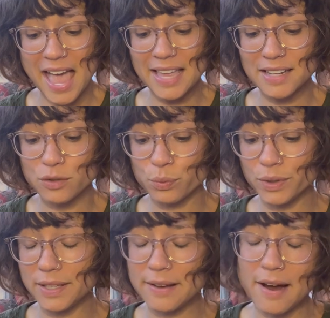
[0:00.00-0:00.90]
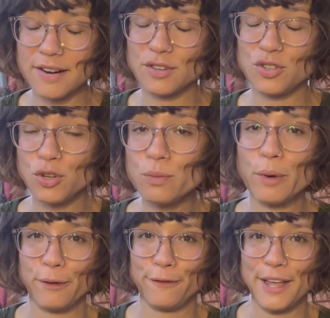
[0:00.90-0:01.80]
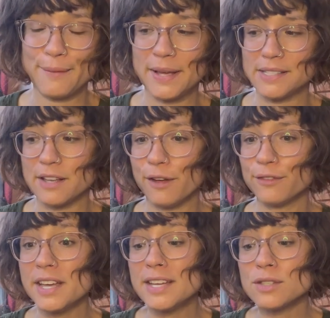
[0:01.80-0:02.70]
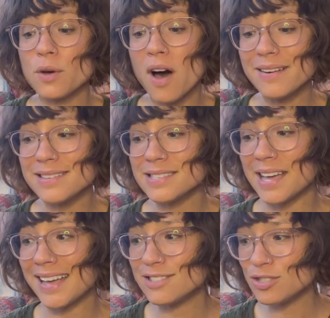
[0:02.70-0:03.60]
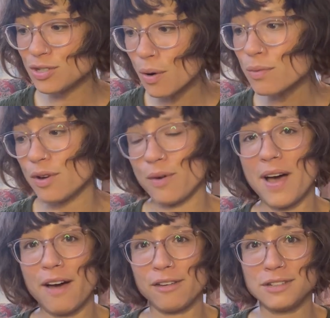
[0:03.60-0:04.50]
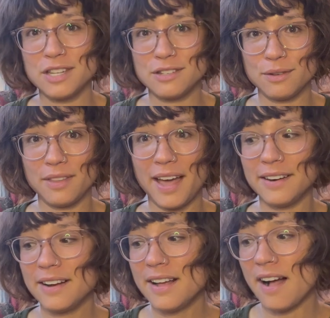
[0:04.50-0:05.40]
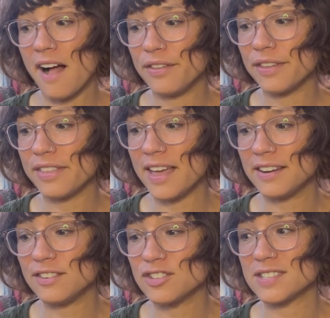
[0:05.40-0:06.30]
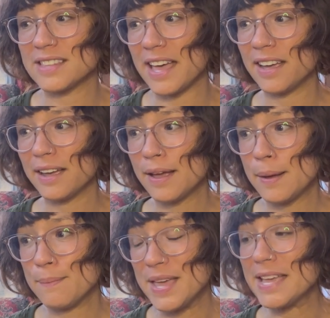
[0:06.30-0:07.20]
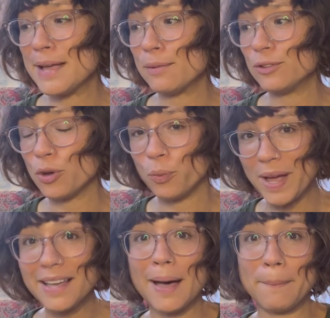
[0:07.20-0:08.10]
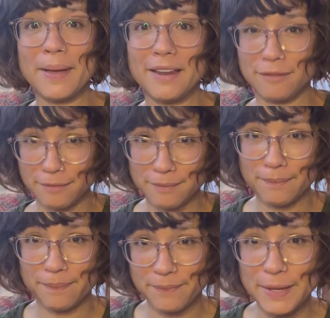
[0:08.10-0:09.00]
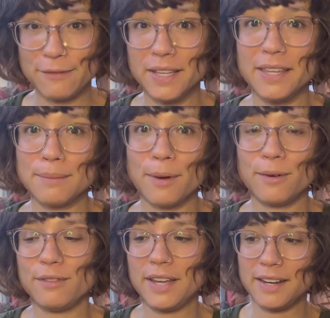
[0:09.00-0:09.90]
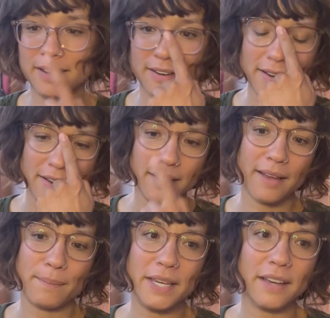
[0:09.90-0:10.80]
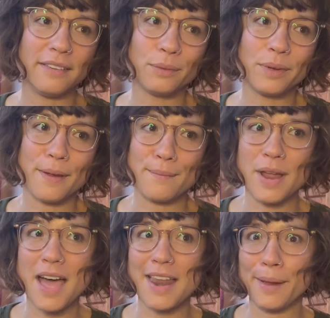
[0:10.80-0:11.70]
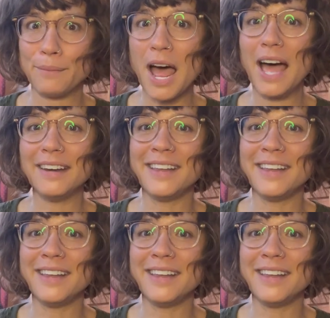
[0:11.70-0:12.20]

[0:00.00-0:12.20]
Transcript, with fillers: And it's really hard to motivate myself. So honestly, I don't know how to do that other than just like being able to wake up and be feeling motivated because when I'm not, I'm not,